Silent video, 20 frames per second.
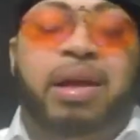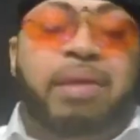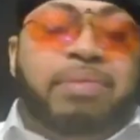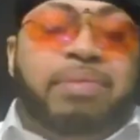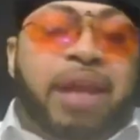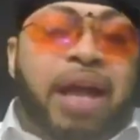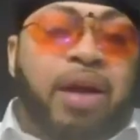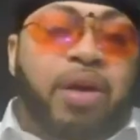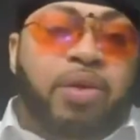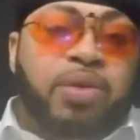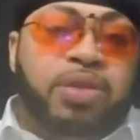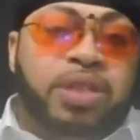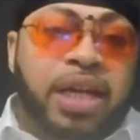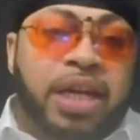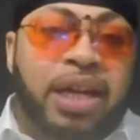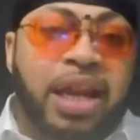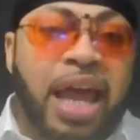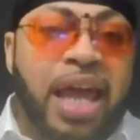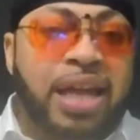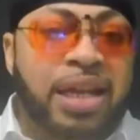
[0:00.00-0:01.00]
I'm not gonna
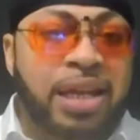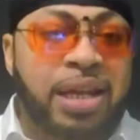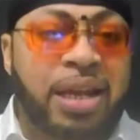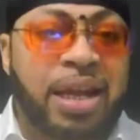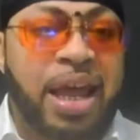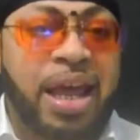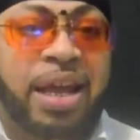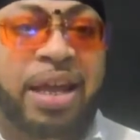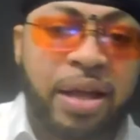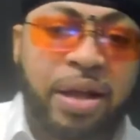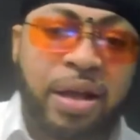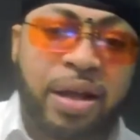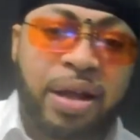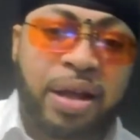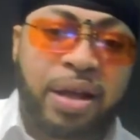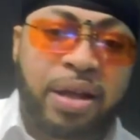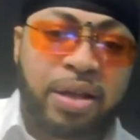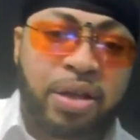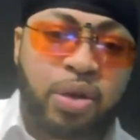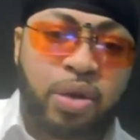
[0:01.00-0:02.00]
take lightly to that.
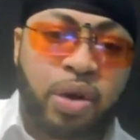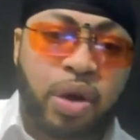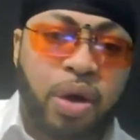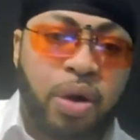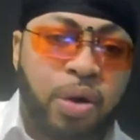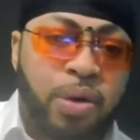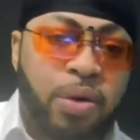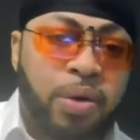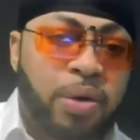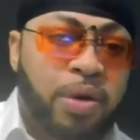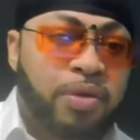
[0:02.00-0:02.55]
Uh, you know,